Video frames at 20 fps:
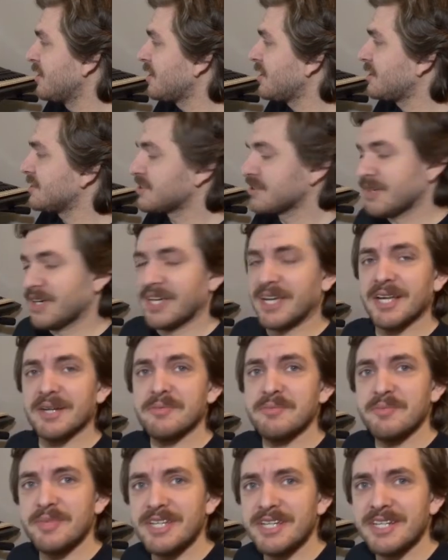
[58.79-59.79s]
And so I
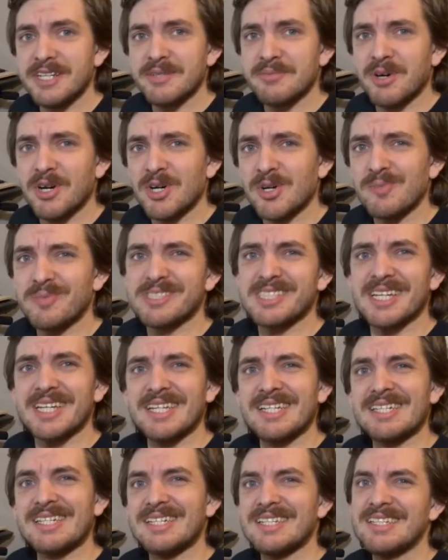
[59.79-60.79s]
had medium hopes,
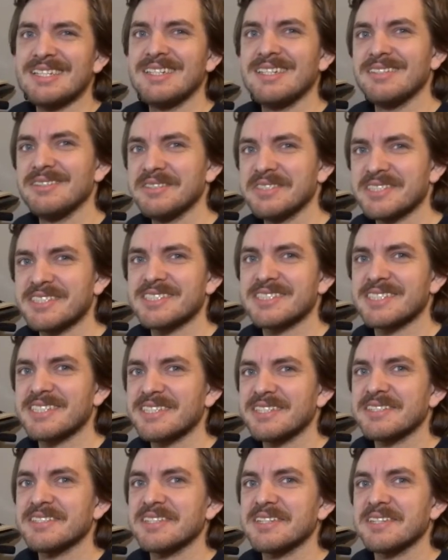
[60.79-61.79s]
and it is
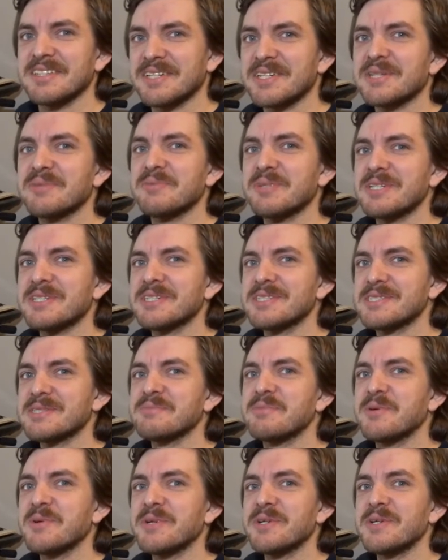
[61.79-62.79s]
still a little bit
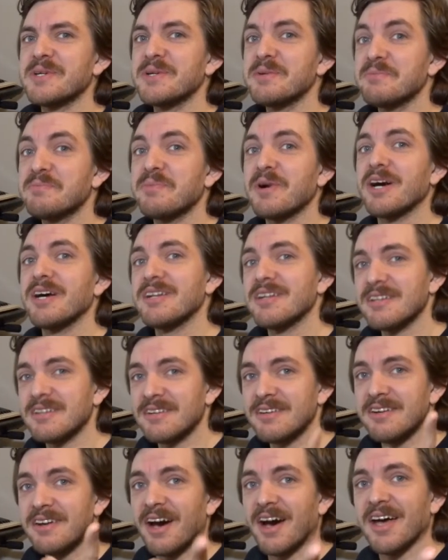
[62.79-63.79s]
disappointing, but
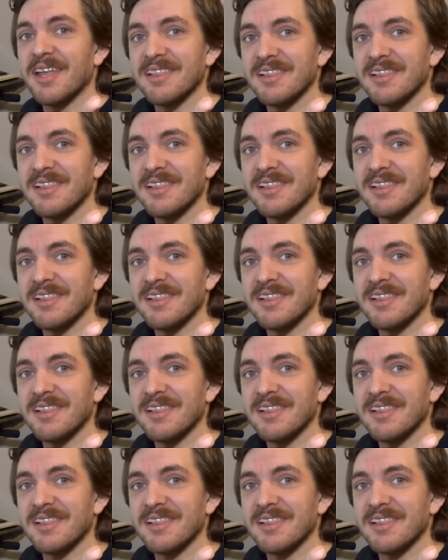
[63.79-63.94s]
not